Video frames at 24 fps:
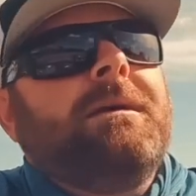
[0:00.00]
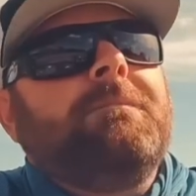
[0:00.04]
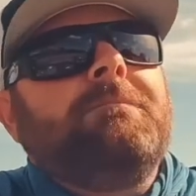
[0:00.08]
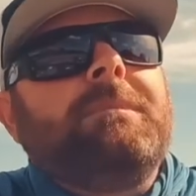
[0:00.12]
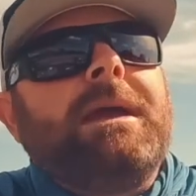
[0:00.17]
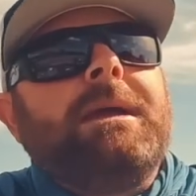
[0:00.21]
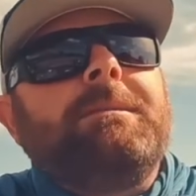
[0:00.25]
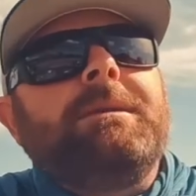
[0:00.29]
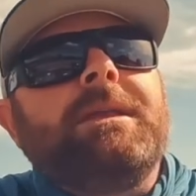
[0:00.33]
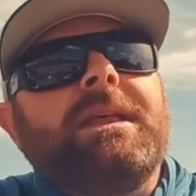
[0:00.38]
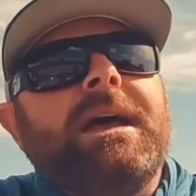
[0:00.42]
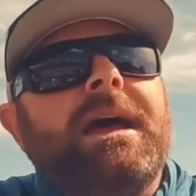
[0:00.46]

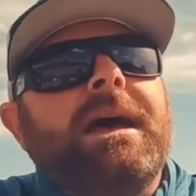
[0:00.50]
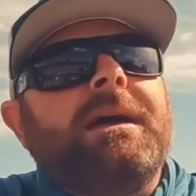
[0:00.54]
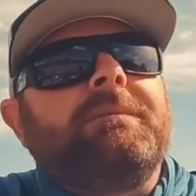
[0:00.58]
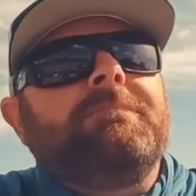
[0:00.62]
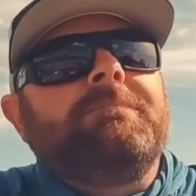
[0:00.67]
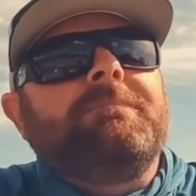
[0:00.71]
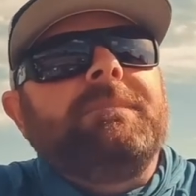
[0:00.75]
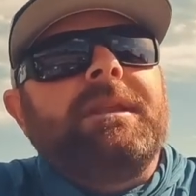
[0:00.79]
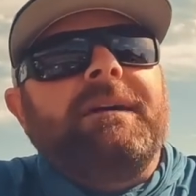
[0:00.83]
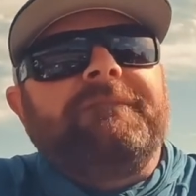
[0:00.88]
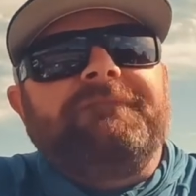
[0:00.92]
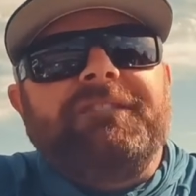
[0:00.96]
Maybe that,
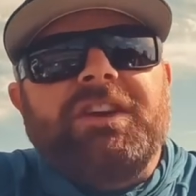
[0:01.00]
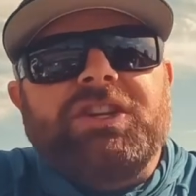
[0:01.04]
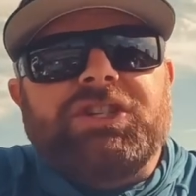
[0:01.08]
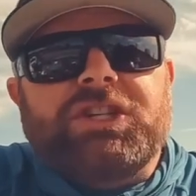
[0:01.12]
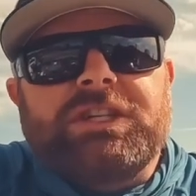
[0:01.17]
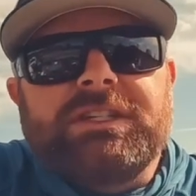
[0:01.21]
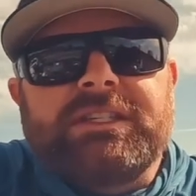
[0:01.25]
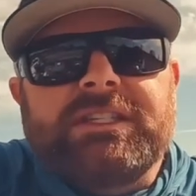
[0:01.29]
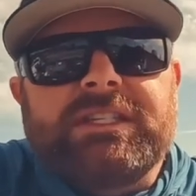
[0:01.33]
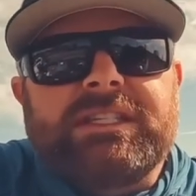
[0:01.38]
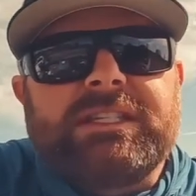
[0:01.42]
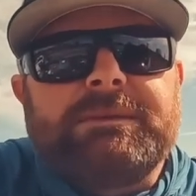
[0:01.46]
that fish
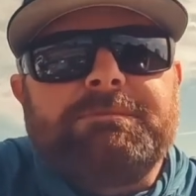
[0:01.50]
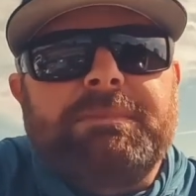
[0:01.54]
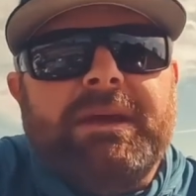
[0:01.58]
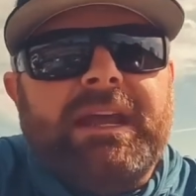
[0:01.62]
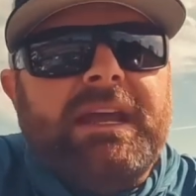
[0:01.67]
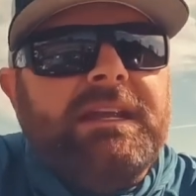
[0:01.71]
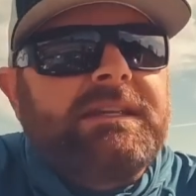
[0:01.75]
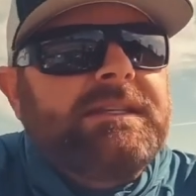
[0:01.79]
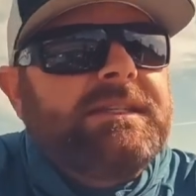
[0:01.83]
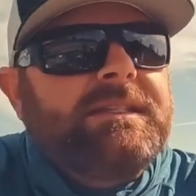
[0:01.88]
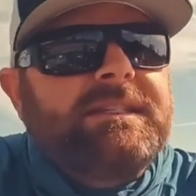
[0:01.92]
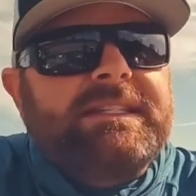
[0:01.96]
can
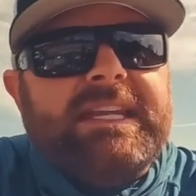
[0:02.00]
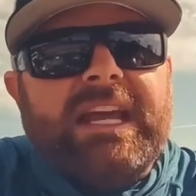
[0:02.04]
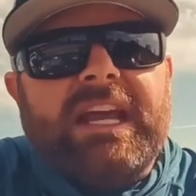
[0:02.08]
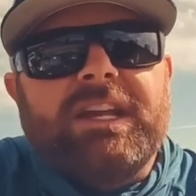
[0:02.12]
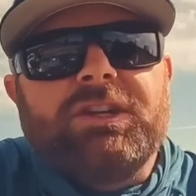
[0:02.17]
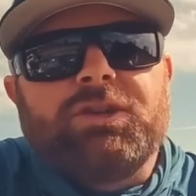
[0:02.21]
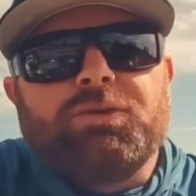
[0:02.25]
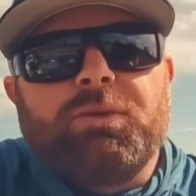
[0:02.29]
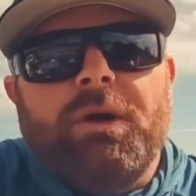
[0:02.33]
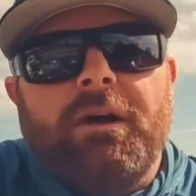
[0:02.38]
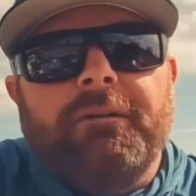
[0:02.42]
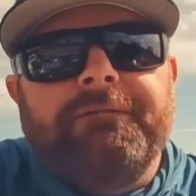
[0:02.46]
suspend
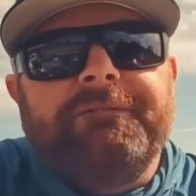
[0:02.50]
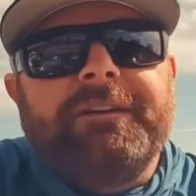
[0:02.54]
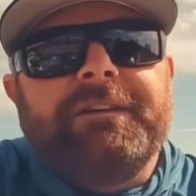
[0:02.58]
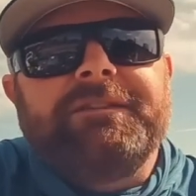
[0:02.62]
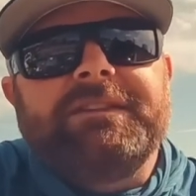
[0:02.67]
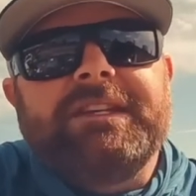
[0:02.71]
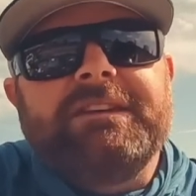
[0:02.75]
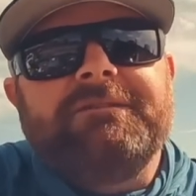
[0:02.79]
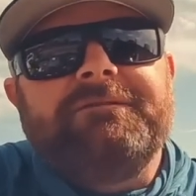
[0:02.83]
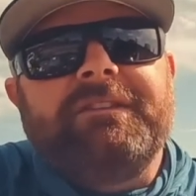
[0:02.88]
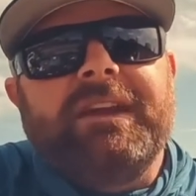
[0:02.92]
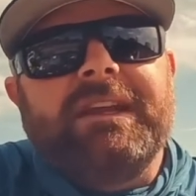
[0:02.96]
ten, twelve,
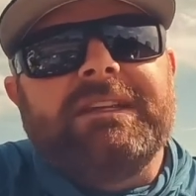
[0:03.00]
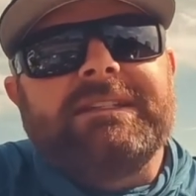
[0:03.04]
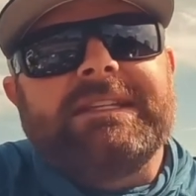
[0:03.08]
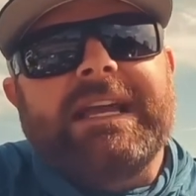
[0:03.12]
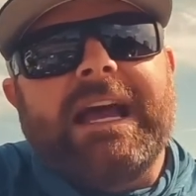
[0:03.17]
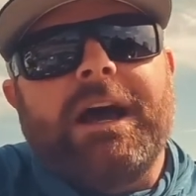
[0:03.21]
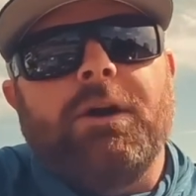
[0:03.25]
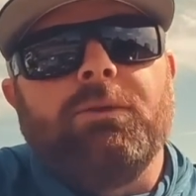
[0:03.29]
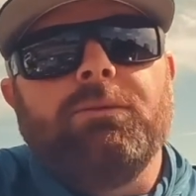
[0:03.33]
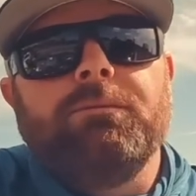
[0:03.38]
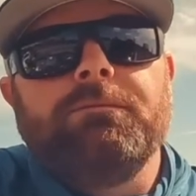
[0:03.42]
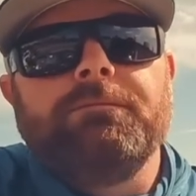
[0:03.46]
fifteen feet
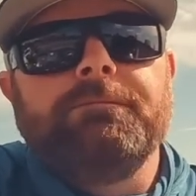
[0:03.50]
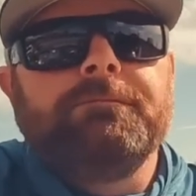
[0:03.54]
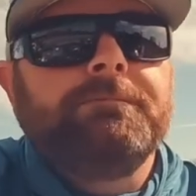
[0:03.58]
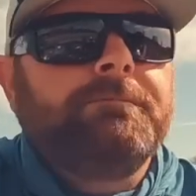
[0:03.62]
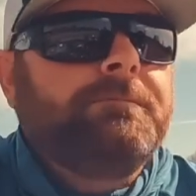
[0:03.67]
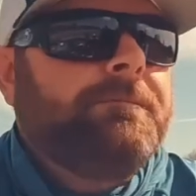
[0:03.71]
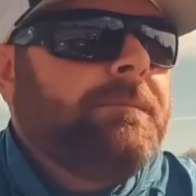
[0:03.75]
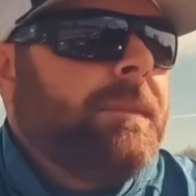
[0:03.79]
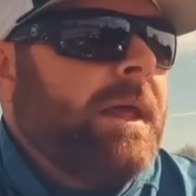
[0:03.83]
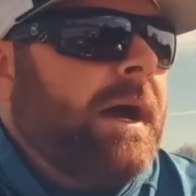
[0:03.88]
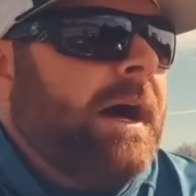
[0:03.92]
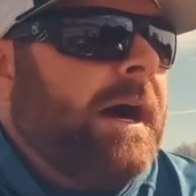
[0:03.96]
down,
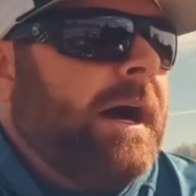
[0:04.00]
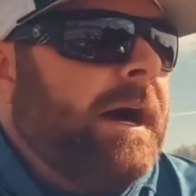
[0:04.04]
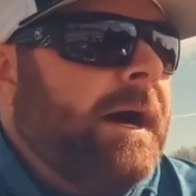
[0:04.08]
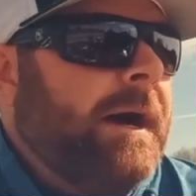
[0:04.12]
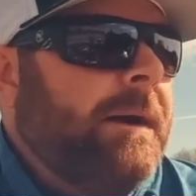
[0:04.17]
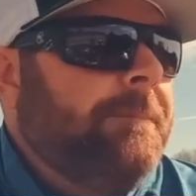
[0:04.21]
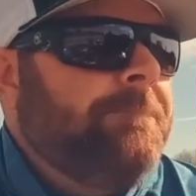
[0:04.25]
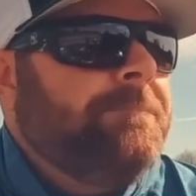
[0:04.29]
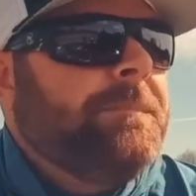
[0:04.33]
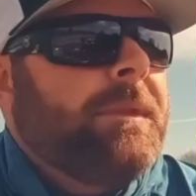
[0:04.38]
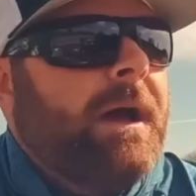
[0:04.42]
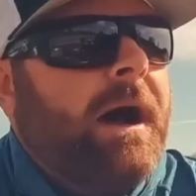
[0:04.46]

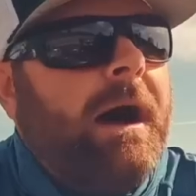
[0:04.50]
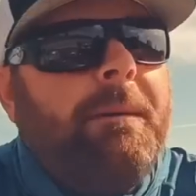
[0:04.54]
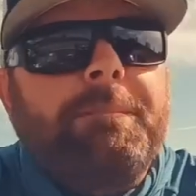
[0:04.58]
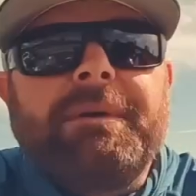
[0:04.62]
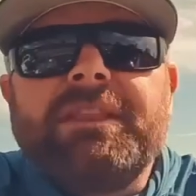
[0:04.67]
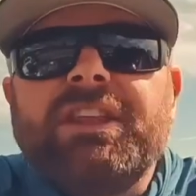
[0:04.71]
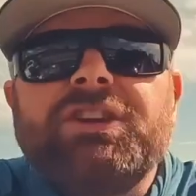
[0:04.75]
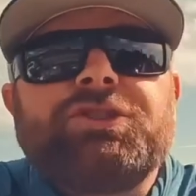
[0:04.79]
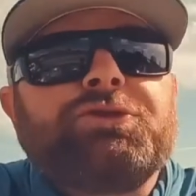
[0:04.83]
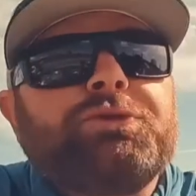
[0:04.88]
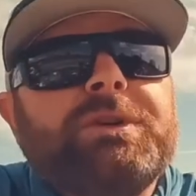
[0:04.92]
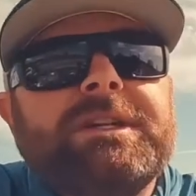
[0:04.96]
um, up
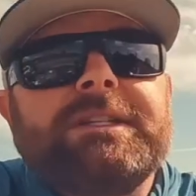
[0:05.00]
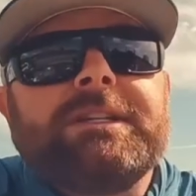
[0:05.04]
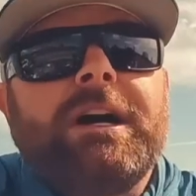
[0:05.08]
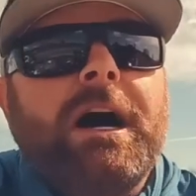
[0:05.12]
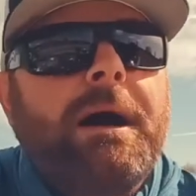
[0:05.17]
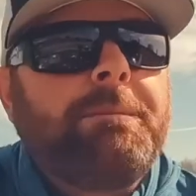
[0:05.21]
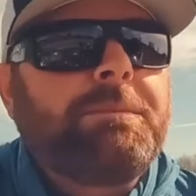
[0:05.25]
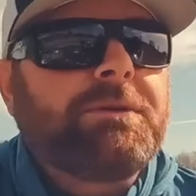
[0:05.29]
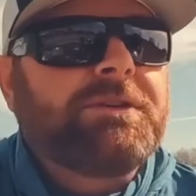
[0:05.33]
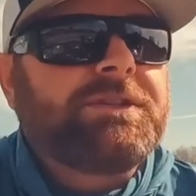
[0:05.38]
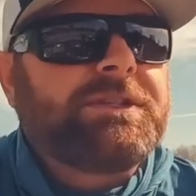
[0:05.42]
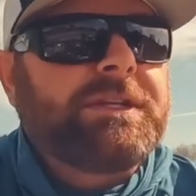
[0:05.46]
in the
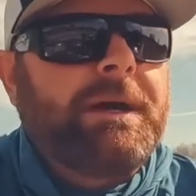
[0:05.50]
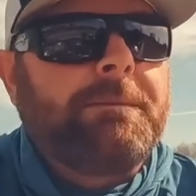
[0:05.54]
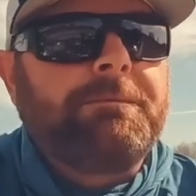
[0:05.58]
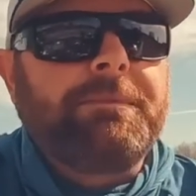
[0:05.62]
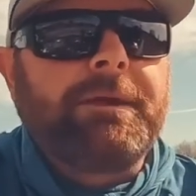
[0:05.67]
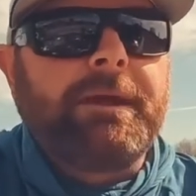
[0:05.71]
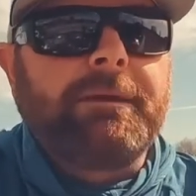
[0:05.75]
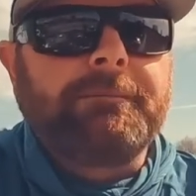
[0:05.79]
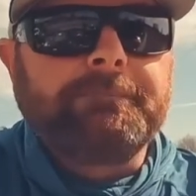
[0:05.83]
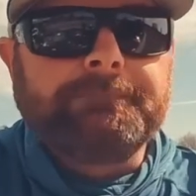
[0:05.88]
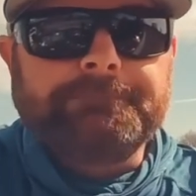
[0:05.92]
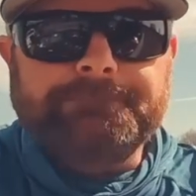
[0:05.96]
treetop or
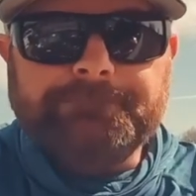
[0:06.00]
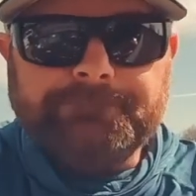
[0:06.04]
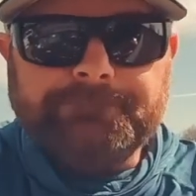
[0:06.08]
something.